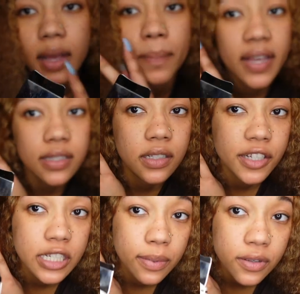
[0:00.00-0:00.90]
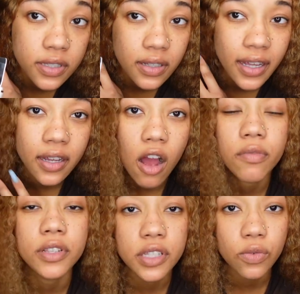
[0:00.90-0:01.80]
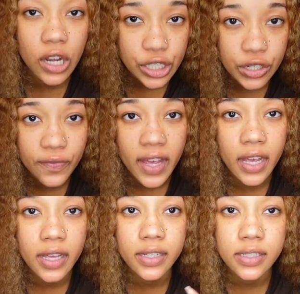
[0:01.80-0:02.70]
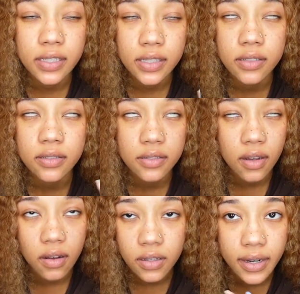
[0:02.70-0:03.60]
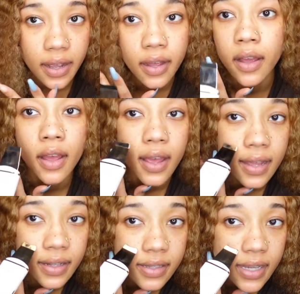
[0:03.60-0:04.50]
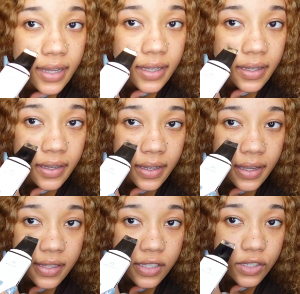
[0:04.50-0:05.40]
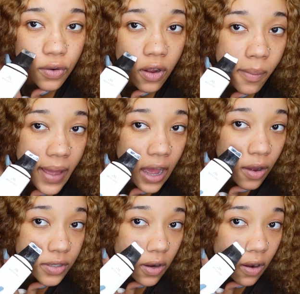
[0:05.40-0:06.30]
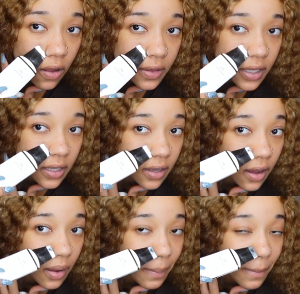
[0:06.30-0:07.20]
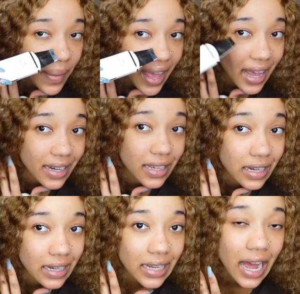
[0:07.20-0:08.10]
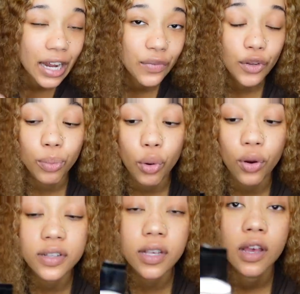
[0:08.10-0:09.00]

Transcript: And basically you're supposed to like obviously wash your face and all of that and then take it and scrub out all the um, bad gunk out of your pores.